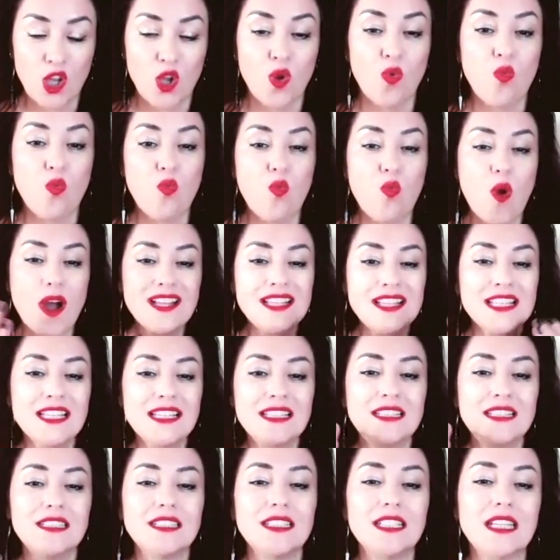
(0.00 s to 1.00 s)
What's
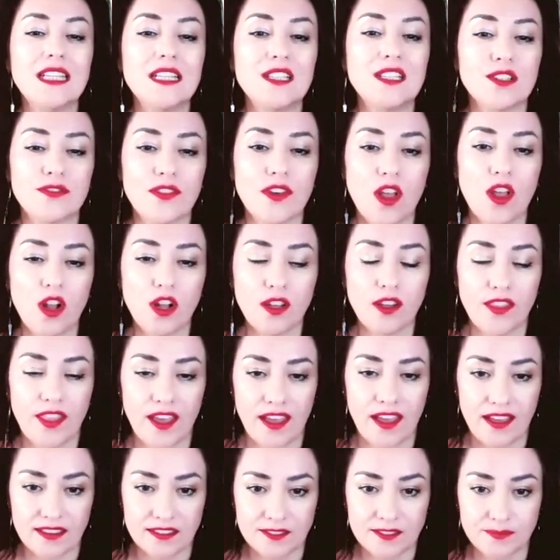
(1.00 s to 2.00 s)
underneath of all
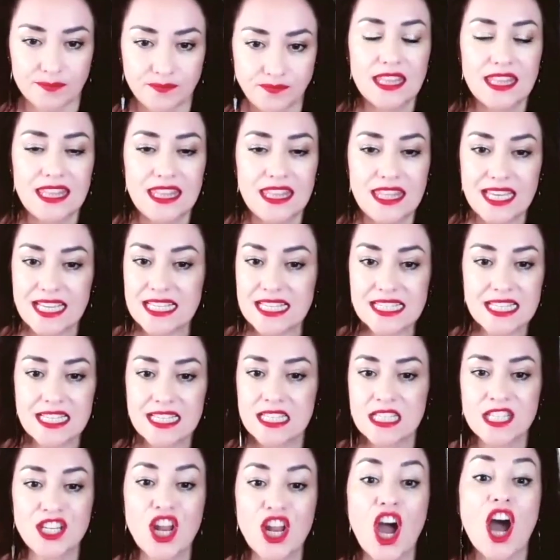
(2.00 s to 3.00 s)
that? This
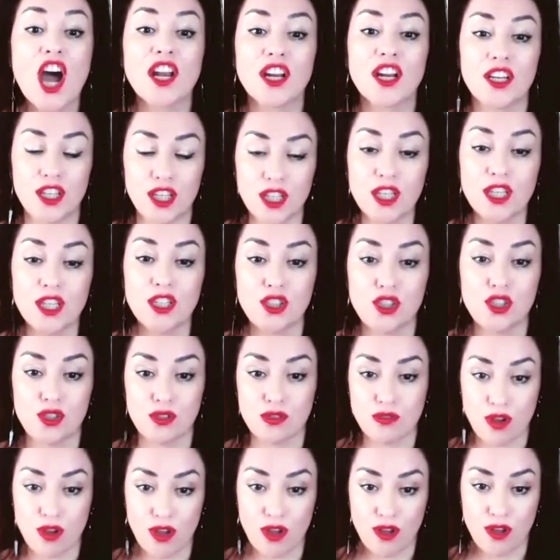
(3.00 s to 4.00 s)
is not an
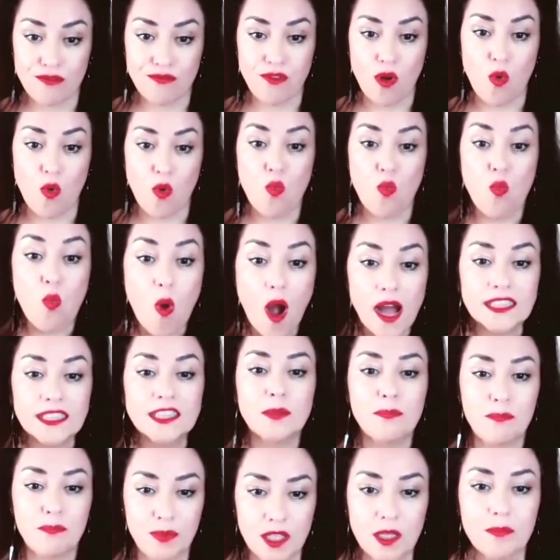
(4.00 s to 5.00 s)
issue of
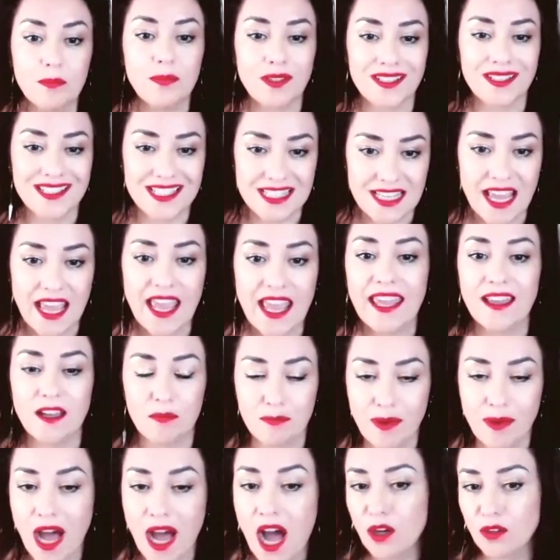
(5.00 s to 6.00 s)
what people say
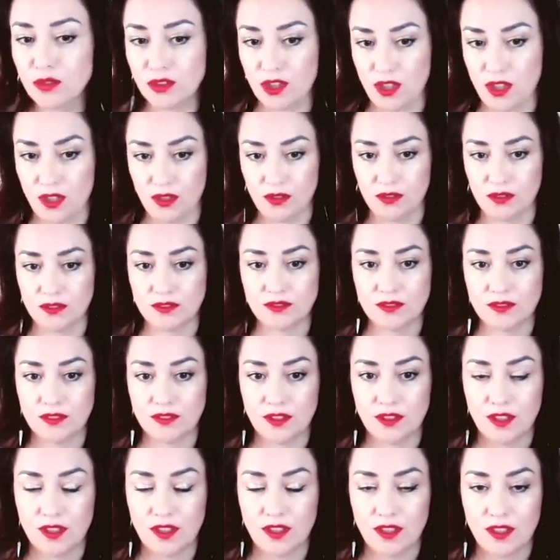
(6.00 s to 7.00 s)
about you.
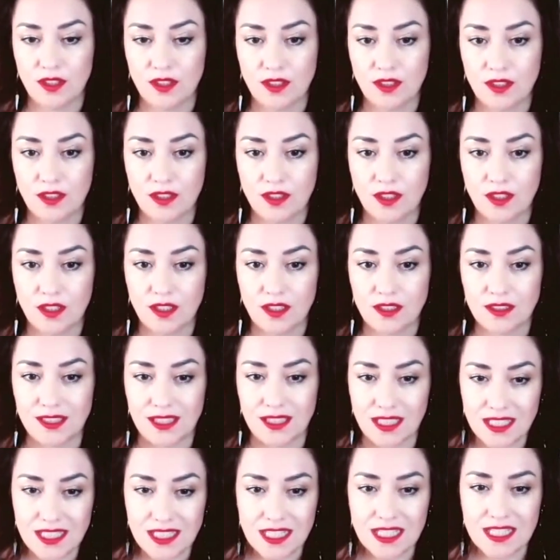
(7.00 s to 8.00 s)

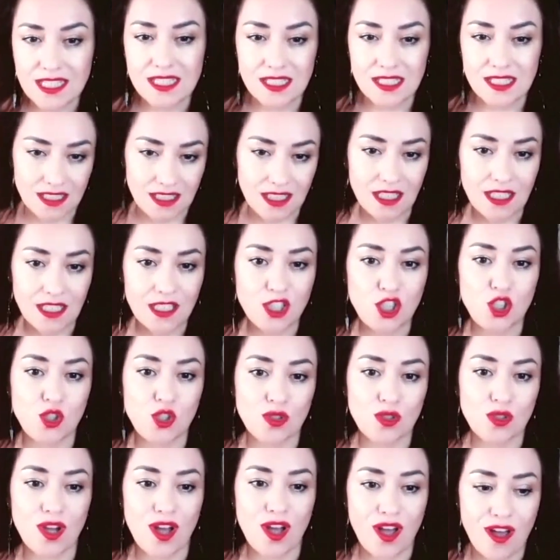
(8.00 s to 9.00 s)
This is an
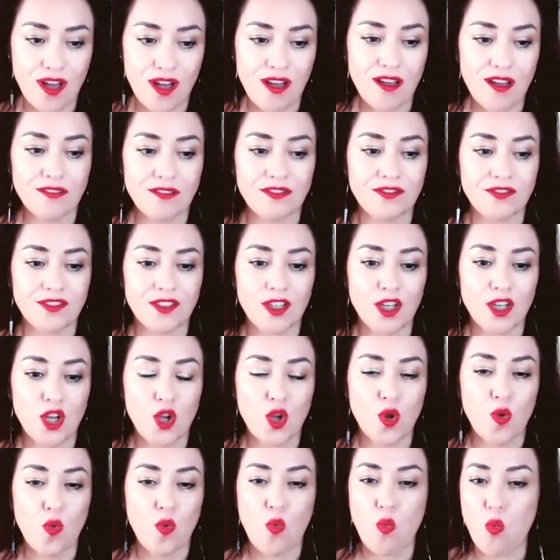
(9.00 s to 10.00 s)
issue of
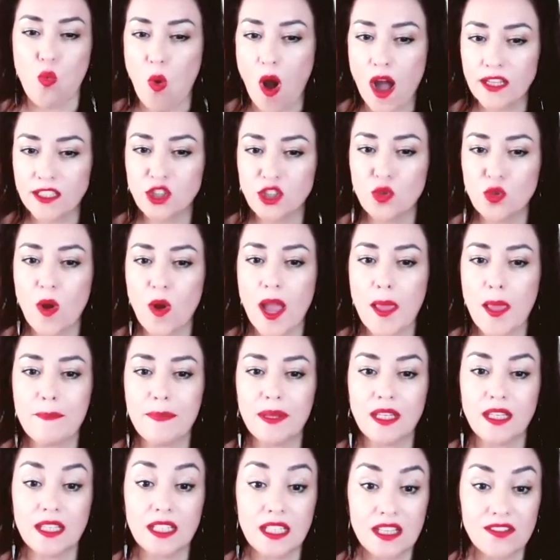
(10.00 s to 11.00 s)
what do I
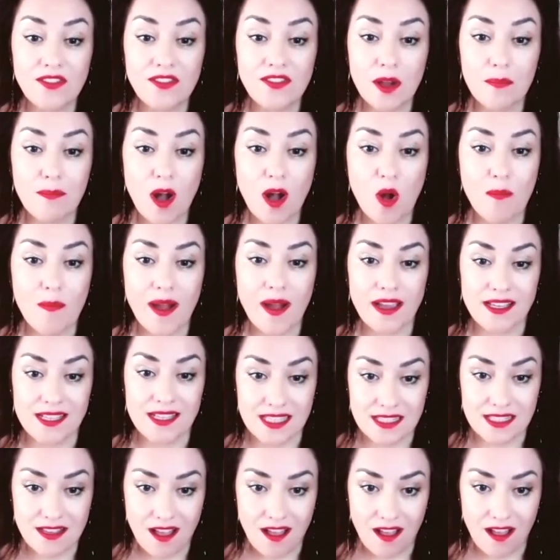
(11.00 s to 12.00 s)
believe about
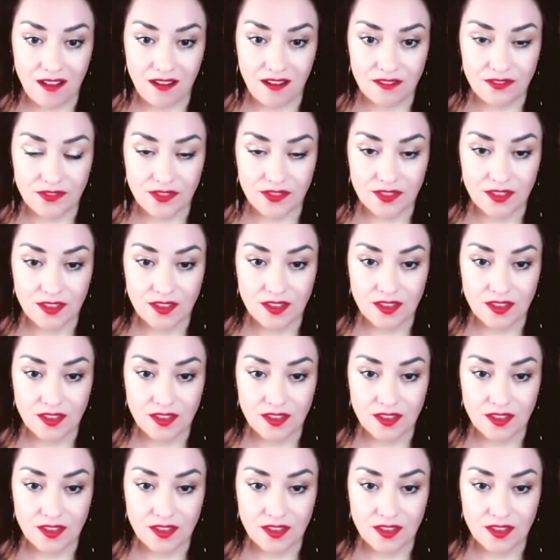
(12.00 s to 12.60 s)
myself